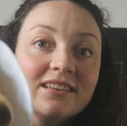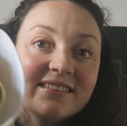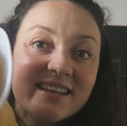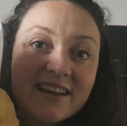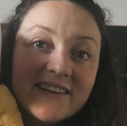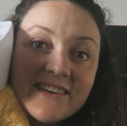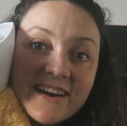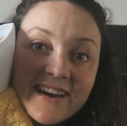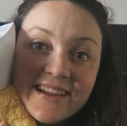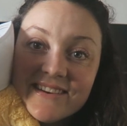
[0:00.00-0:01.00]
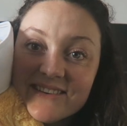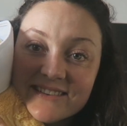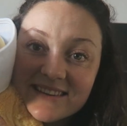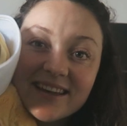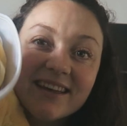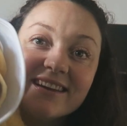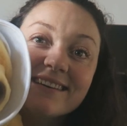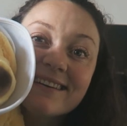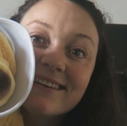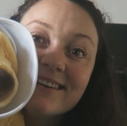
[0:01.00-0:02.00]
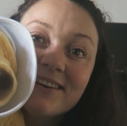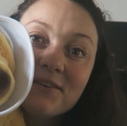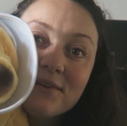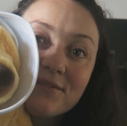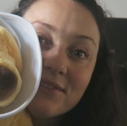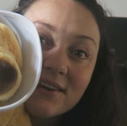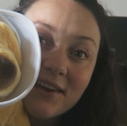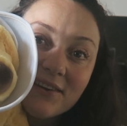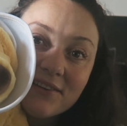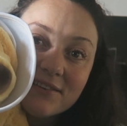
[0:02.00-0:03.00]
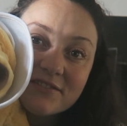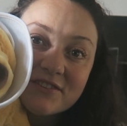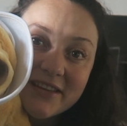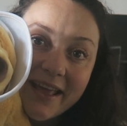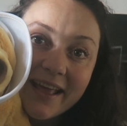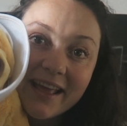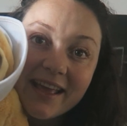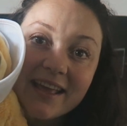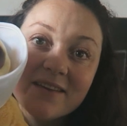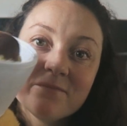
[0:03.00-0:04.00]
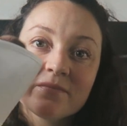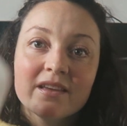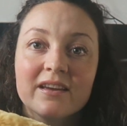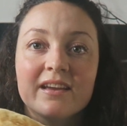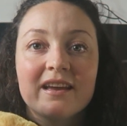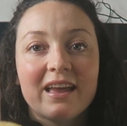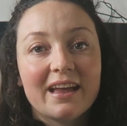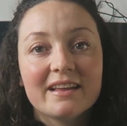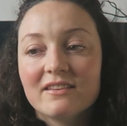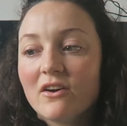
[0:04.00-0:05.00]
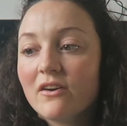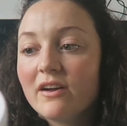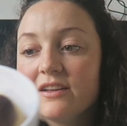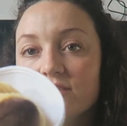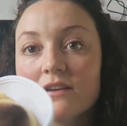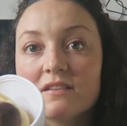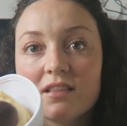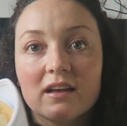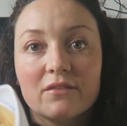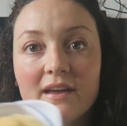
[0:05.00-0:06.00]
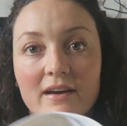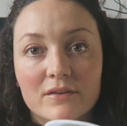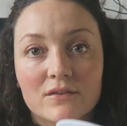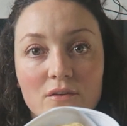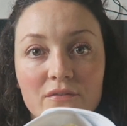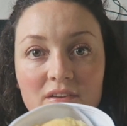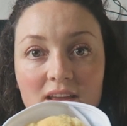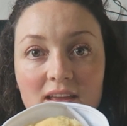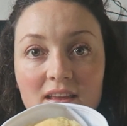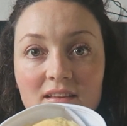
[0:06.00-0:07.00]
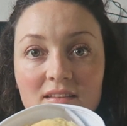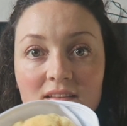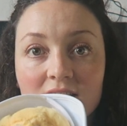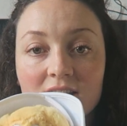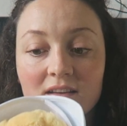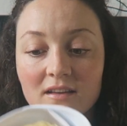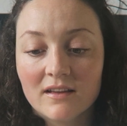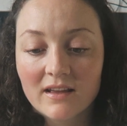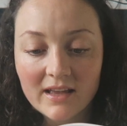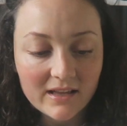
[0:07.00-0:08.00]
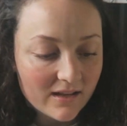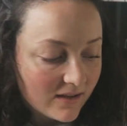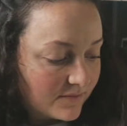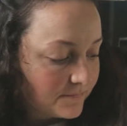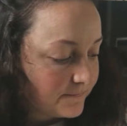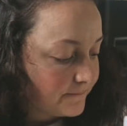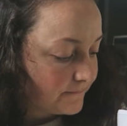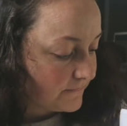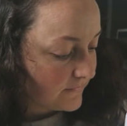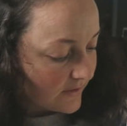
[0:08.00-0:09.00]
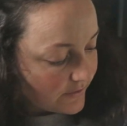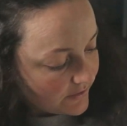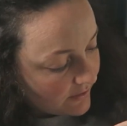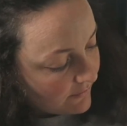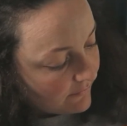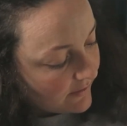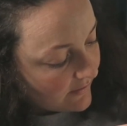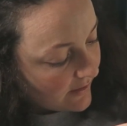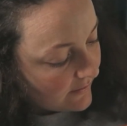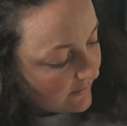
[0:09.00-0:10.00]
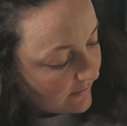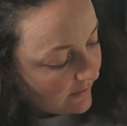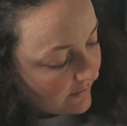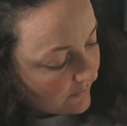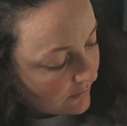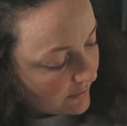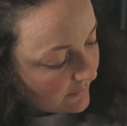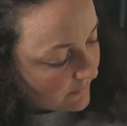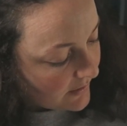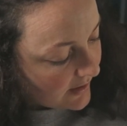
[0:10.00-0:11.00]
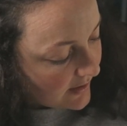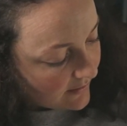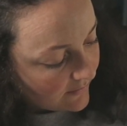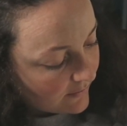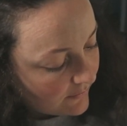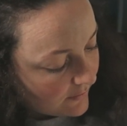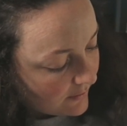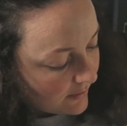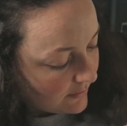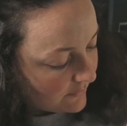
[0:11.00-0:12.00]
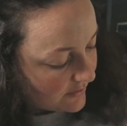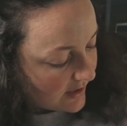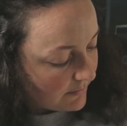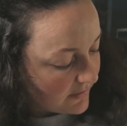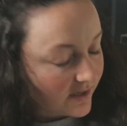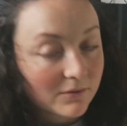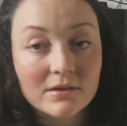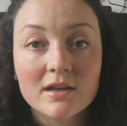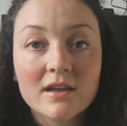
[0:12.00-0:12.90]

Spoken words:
So I got Doug with the cone of shame, and I just love how soft he is. I just couldn't resist. He's got loads of my hair stuck to the cone of shame now.